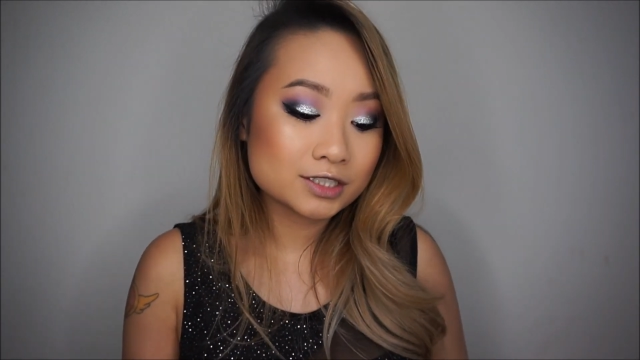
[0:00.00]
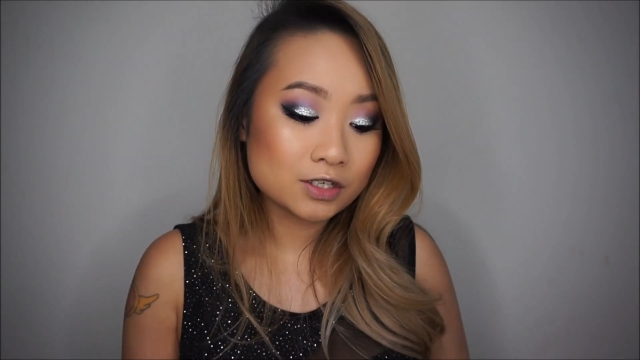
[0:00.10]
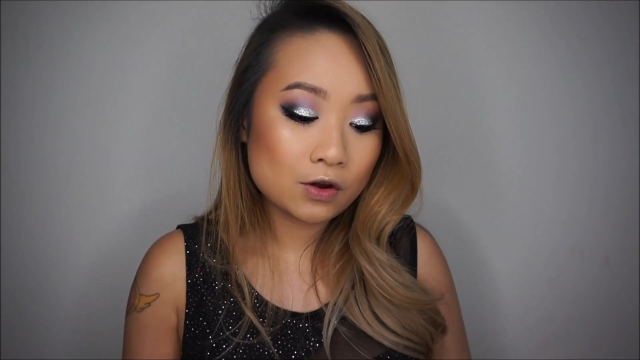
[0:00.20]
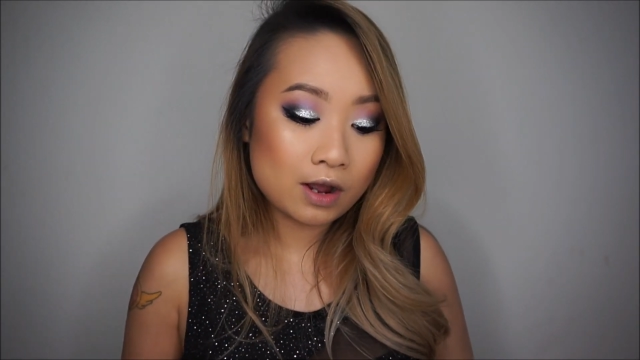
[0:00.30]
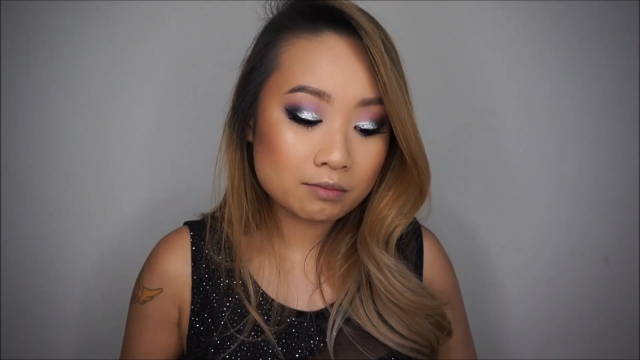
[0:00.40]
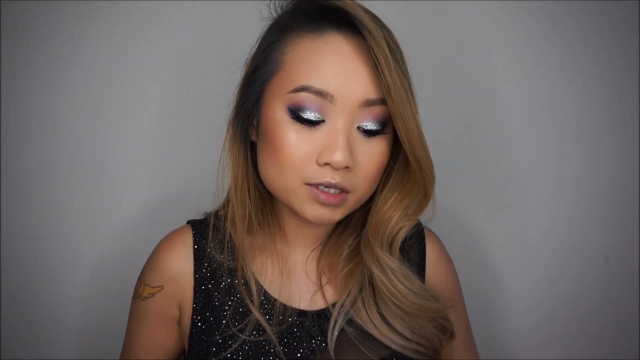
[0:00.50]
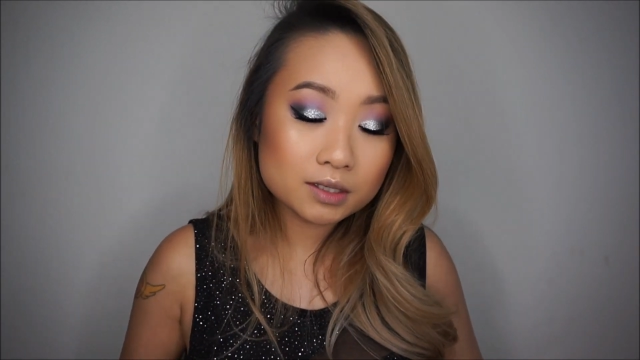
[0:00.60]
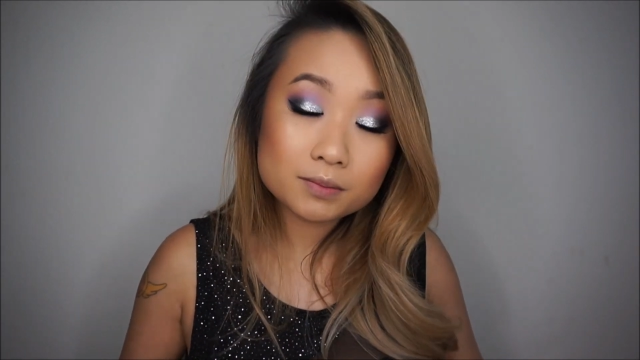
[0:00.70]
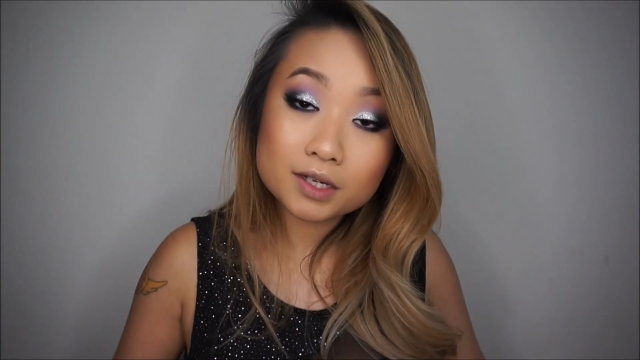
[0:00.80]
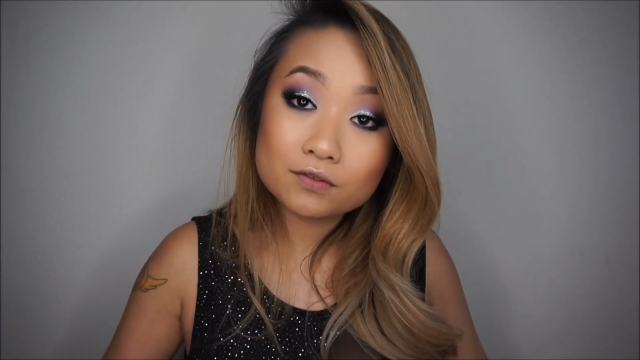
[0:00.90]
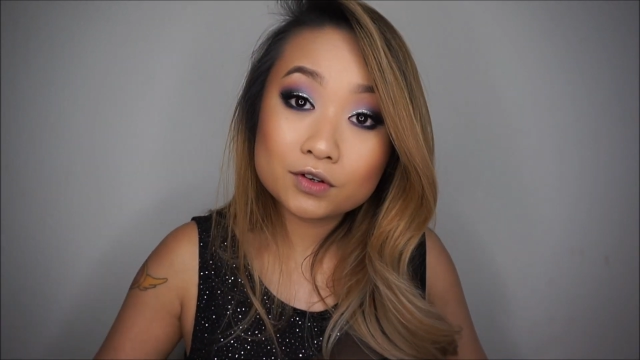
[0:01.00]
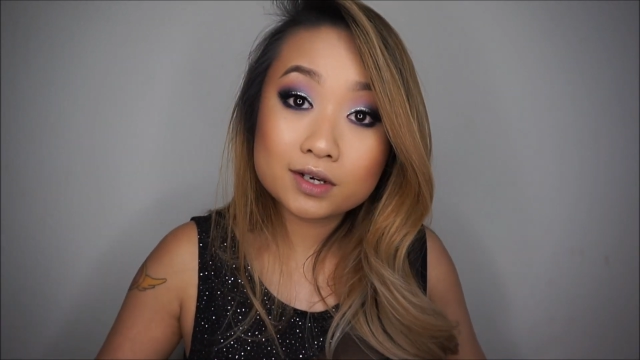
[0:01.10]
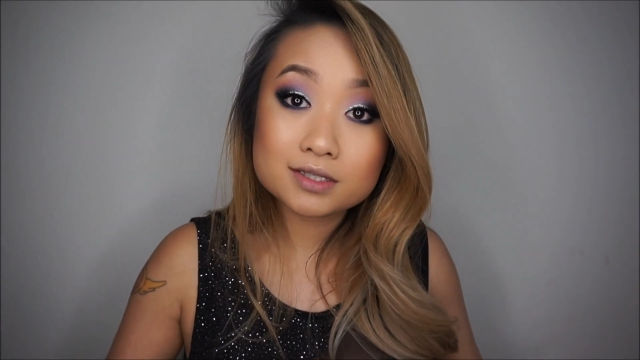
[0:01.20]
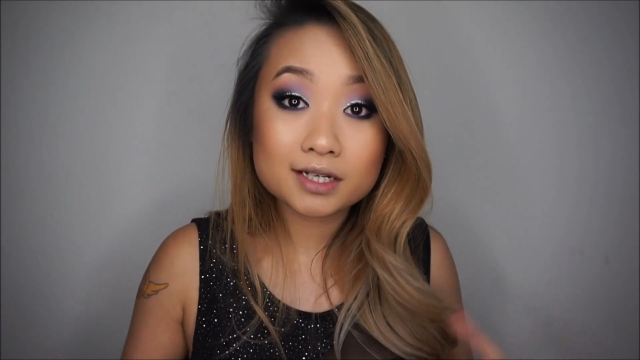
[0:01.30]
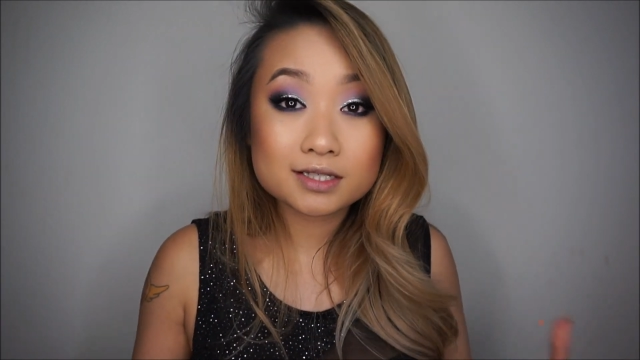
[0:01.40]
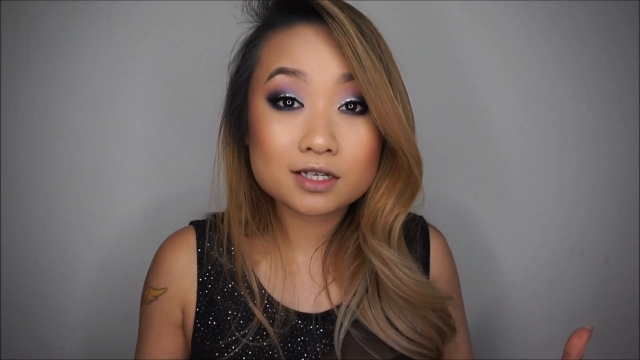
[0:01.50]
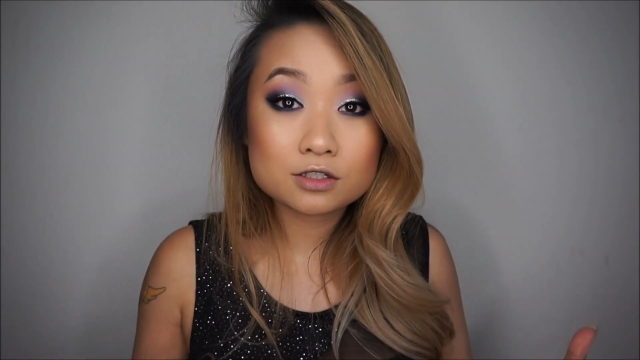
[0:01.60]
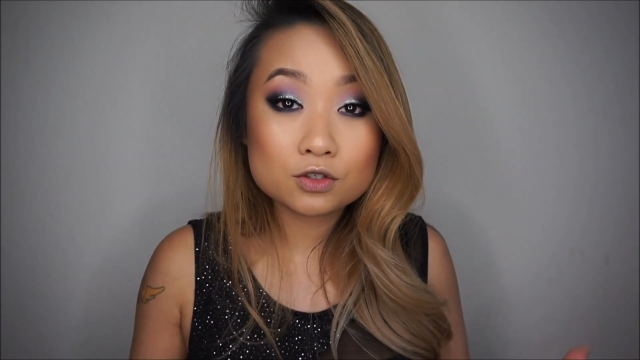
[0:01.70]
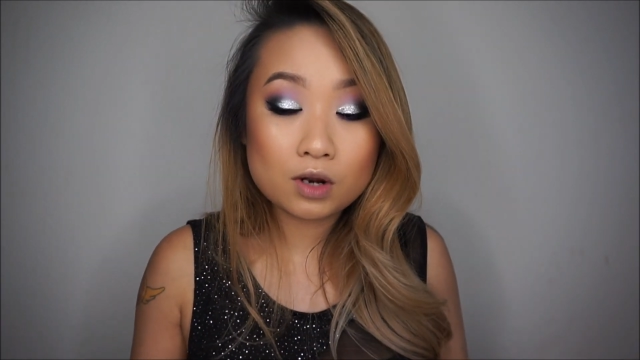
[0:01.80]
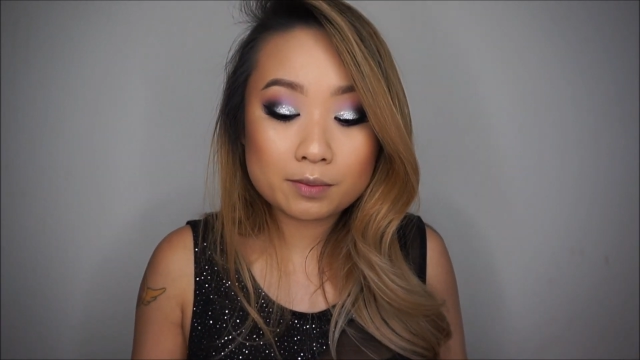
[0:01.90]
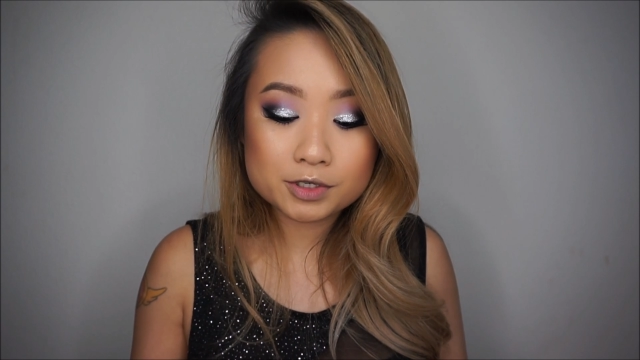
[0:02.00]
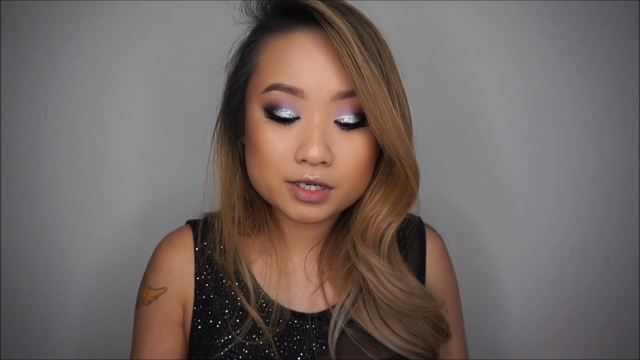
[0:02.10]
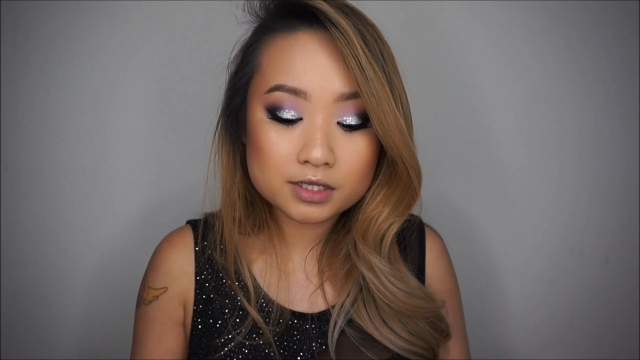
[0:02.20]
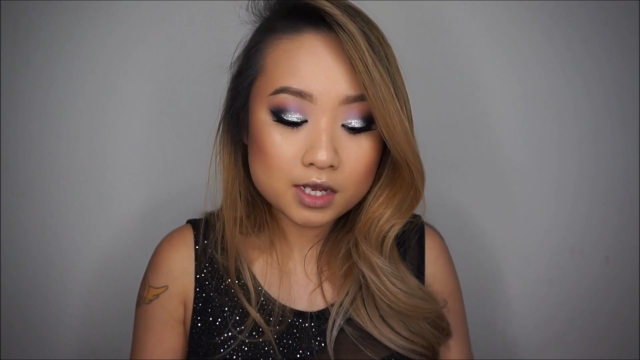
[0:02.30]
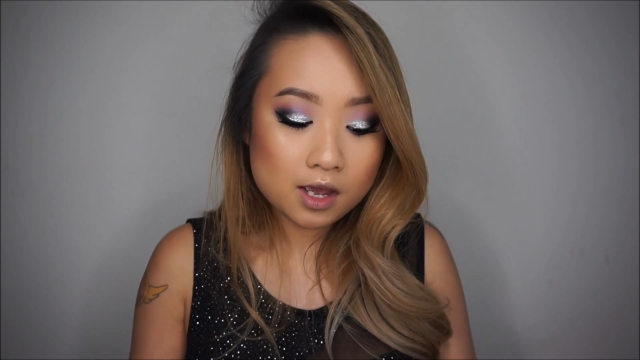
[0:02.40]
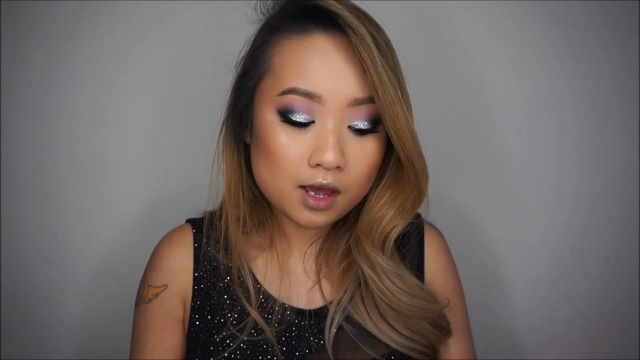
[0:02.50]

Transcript: So I'm gonna be giving you guys, like I said, two options.